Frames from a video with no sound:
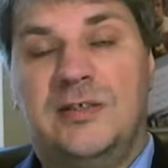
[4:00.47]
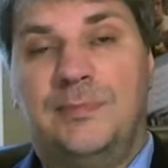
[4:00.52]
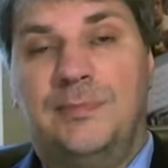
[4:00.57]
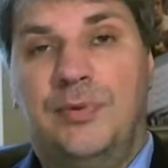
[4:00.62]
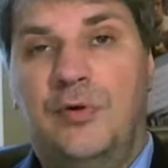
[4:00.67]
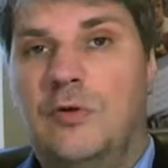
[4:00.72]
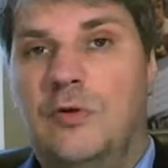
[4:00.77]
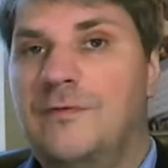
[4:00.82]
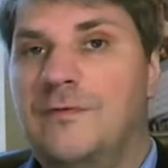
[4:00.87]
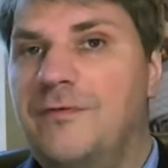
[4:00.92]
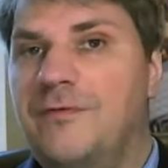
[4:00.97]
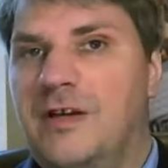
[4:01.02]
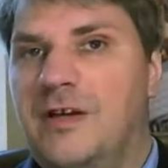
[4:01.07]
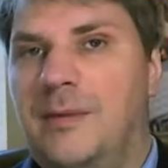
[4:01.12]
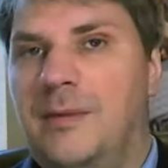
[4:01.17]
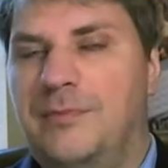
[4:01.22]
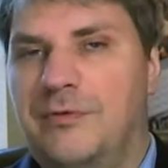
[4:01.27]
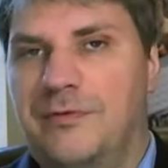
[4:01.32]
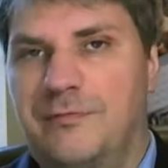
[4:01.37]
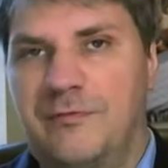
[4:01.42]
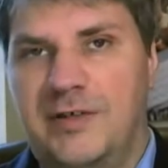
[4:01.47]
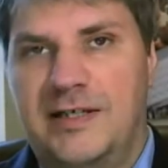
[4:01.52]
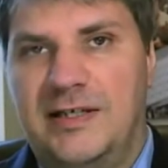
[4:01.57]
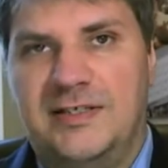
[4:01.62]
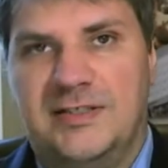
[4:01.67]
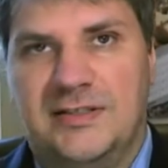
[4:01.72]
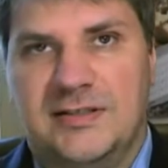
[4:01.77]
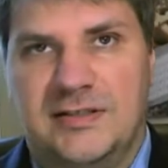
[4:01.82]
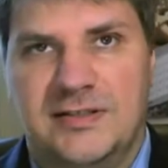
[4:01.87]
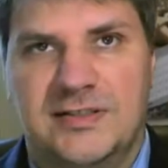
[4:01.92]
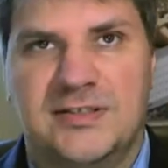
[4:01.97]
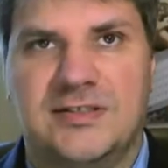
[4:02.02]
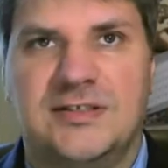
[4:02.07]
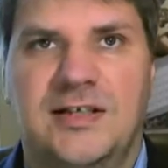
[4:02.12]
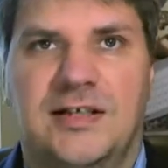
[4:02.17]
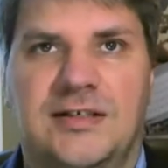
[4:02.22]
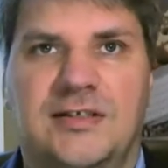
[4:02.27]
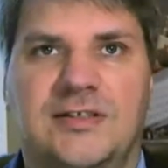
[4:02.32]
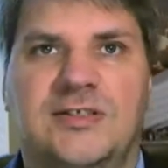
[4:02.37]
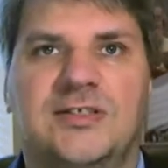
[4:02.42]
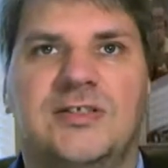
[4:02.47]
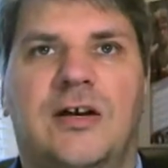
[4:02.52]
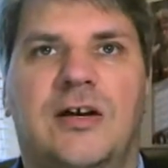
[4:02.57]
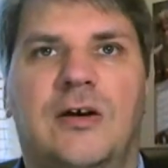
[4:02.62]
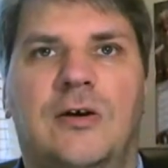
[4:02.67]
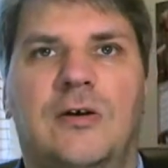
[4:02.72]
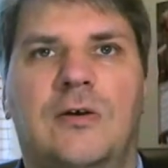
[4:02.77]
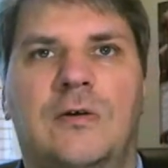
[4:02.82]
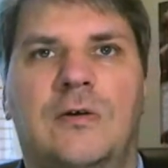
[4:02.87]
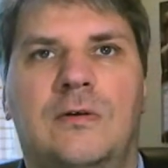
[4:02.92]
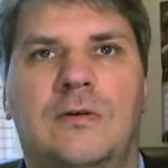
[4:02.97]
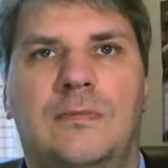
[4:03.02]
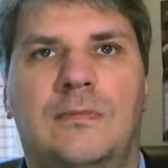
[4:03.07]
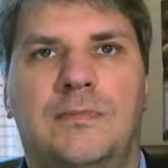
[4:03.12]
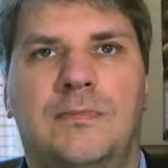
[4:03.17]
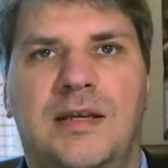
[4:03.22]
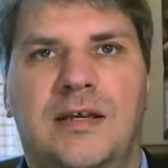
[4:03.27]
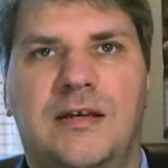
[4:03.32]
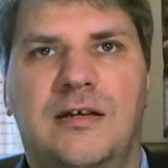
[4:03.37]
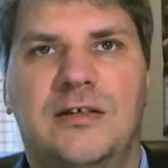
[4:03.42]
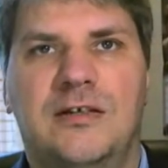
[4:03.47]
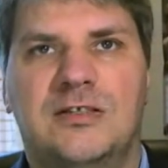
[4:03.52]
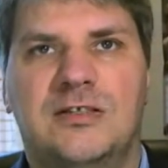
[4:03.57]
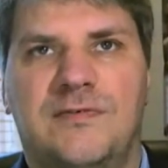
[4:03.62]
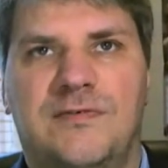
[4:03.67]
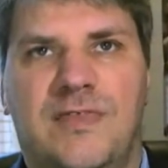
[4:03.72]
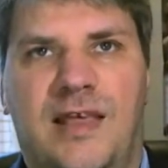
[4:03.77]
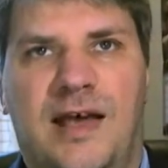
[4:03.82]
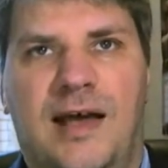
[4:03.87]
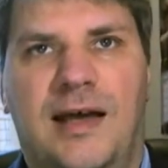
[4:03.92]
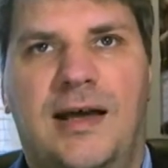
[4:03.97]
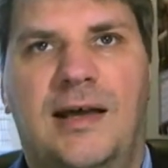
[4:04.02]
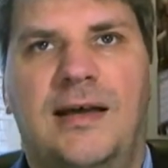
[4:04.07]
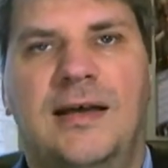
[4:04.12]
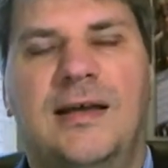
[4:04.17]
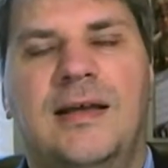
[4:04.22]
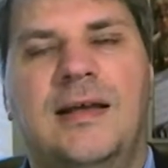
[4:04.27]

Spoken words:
important for a number of reasons, and so because of that,